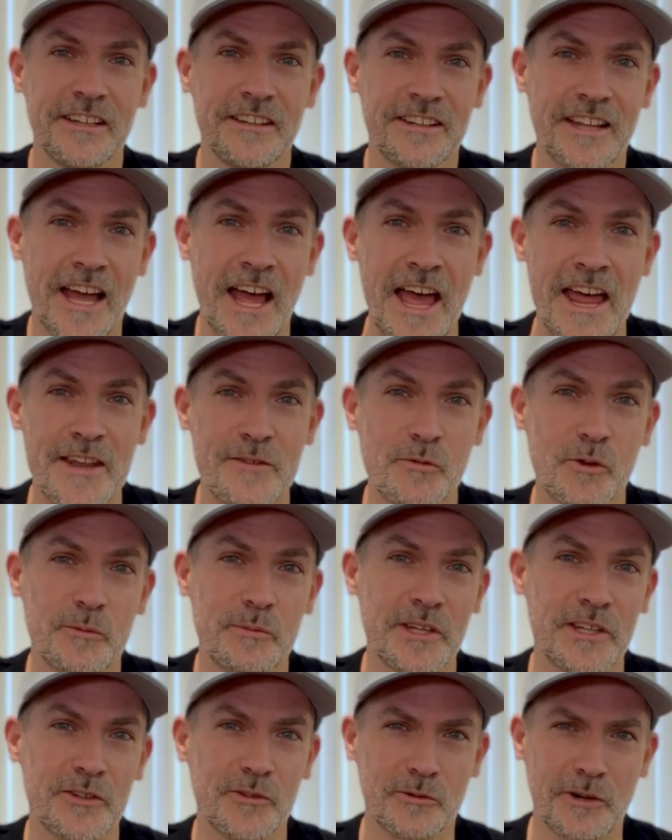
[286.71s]
That would
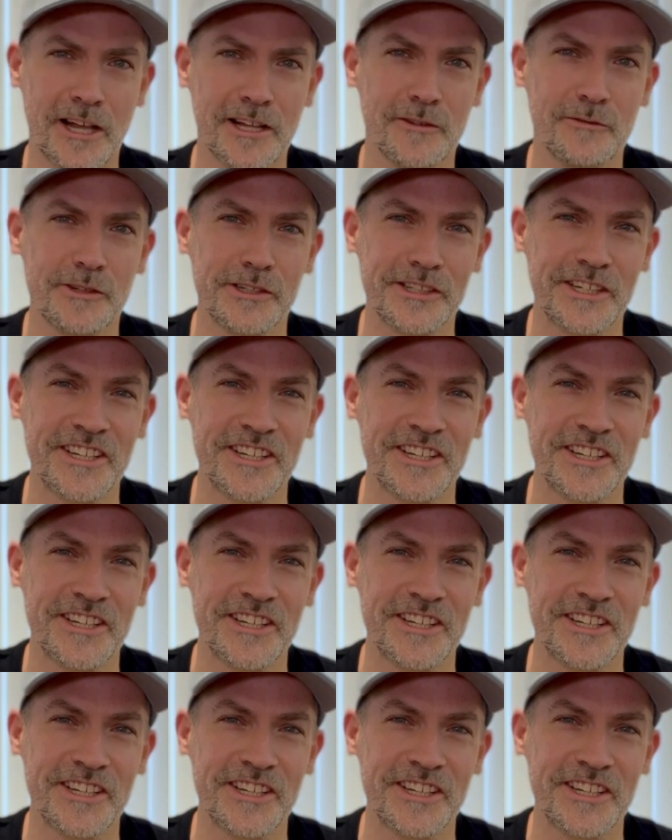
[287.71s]
be the relevant